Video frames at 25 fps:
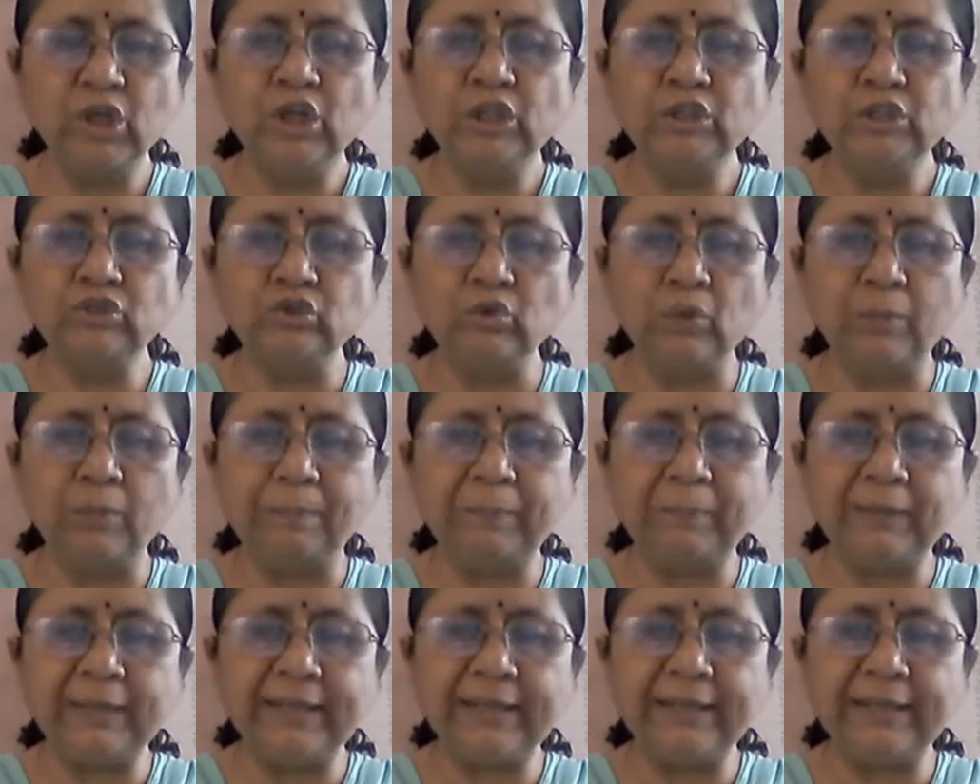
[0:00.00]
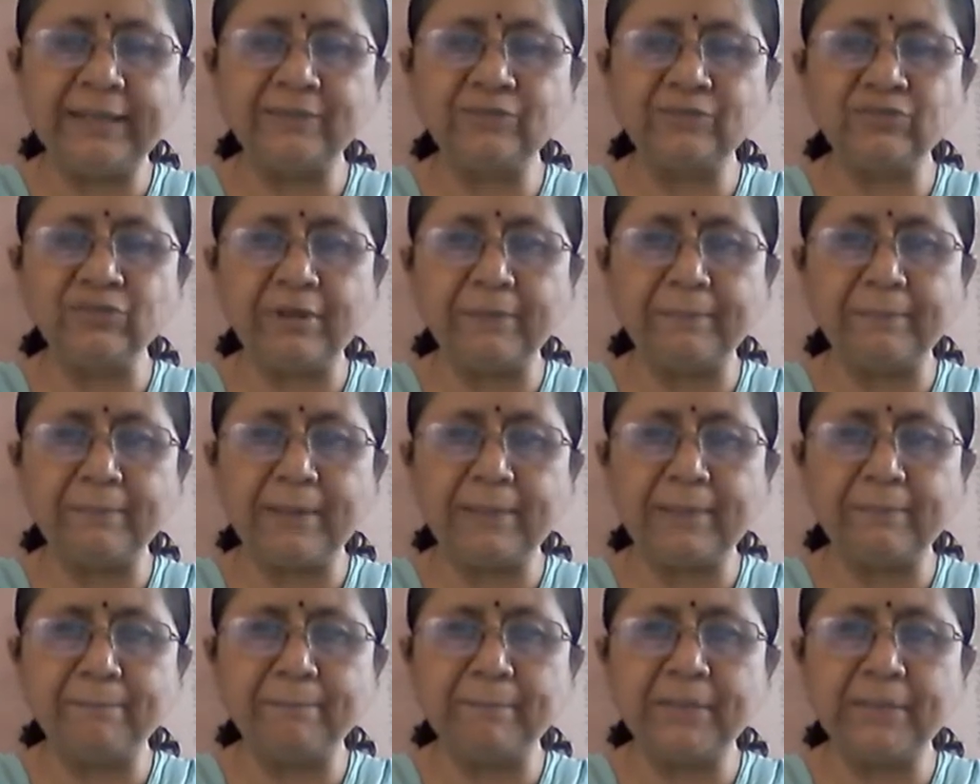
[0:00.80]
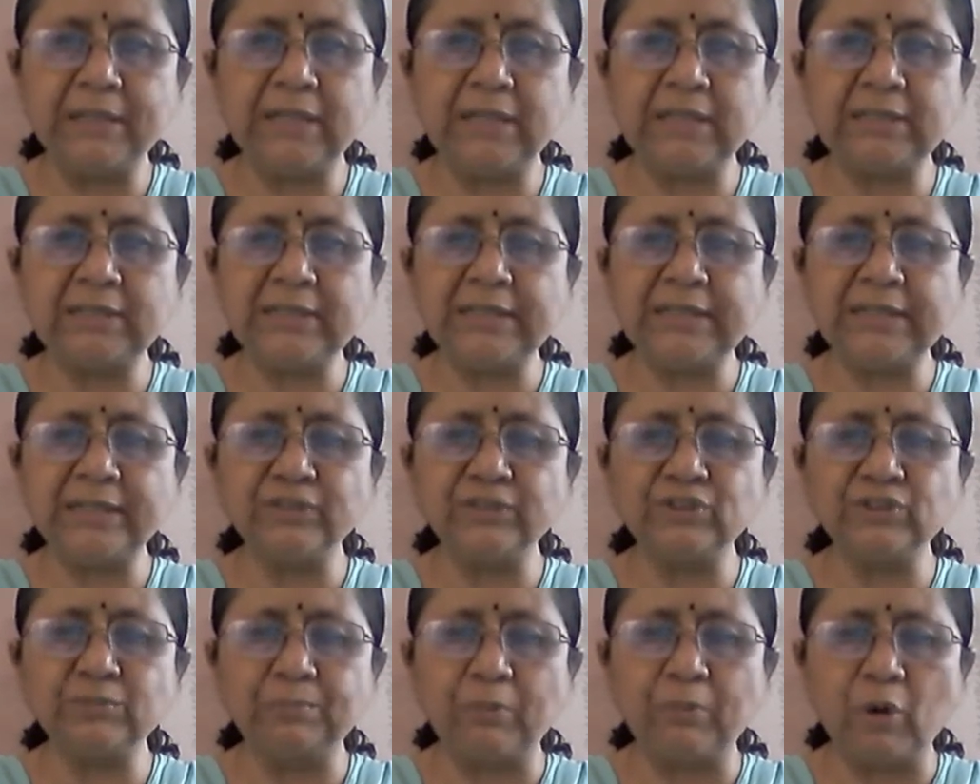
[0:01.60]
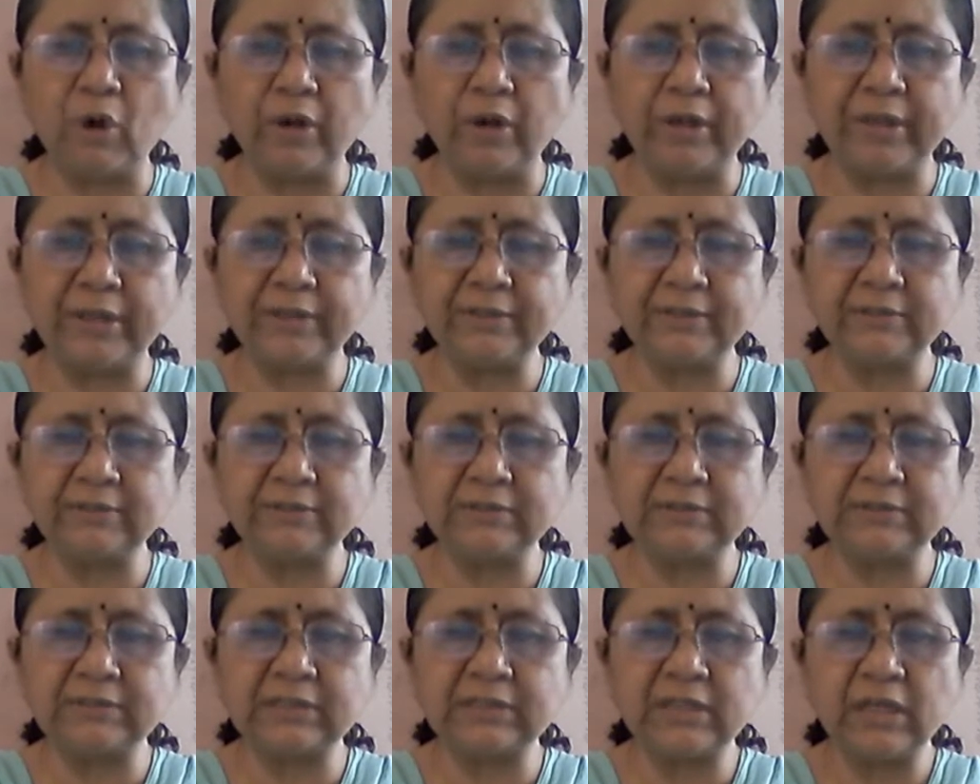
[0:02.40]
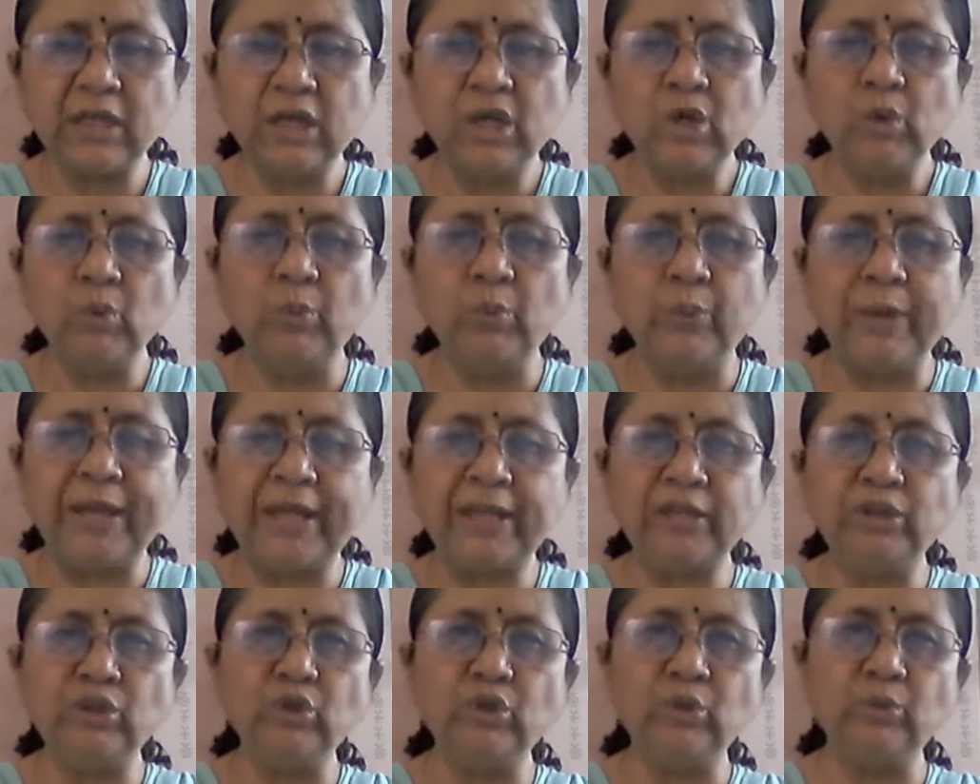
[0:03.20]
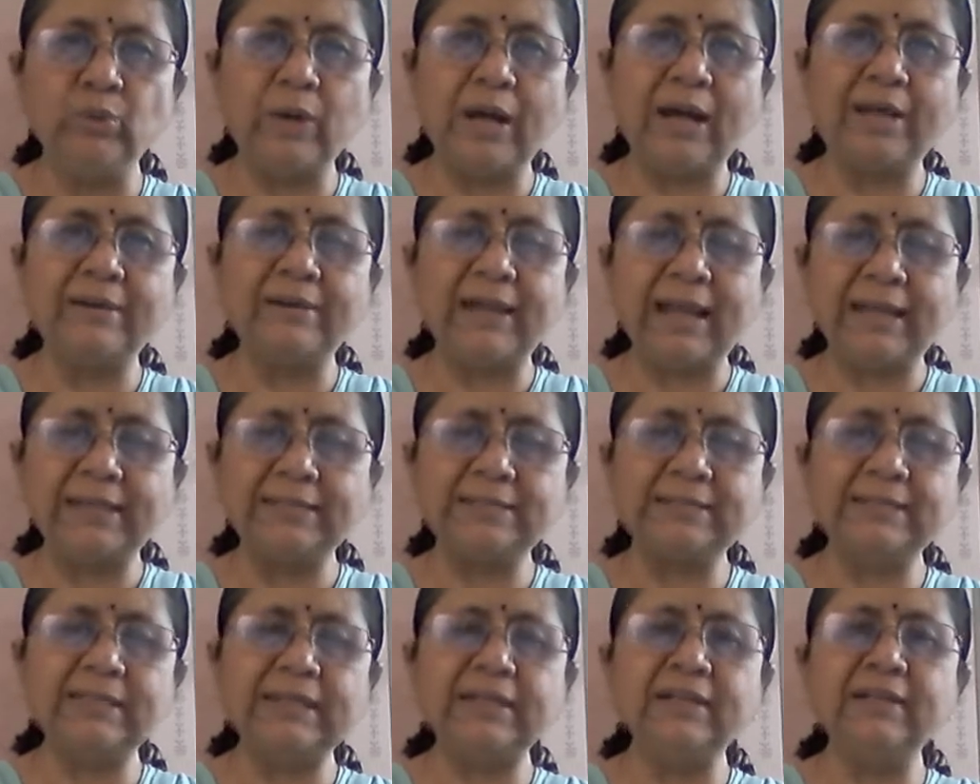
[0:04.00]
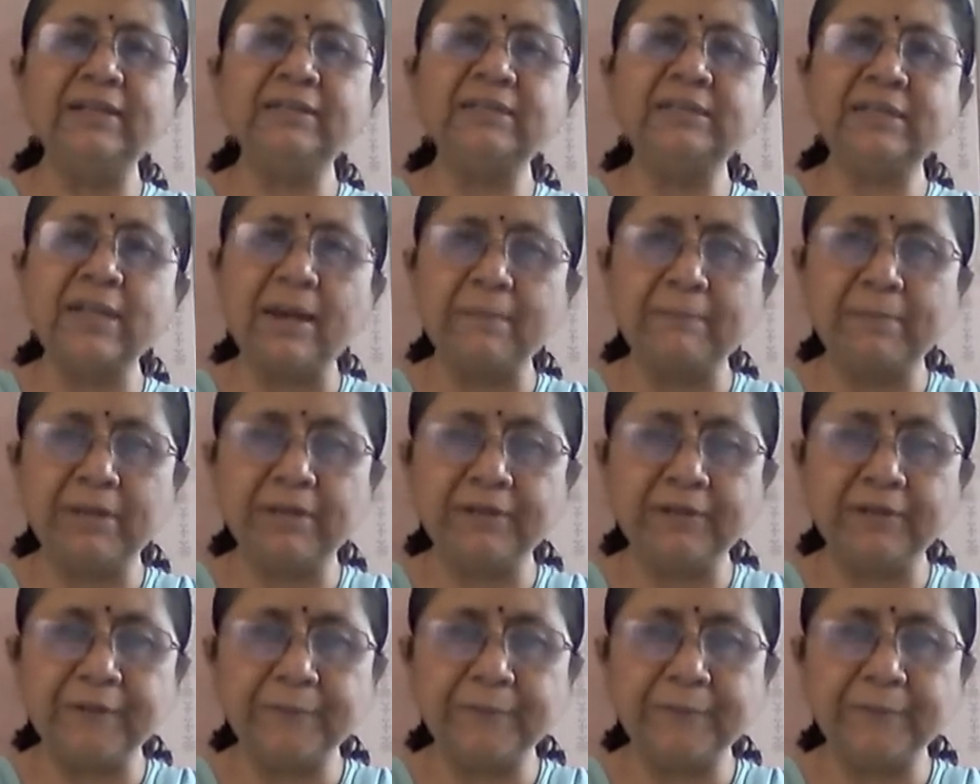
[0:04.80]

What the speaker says: So please remember these points when you are writing a summary.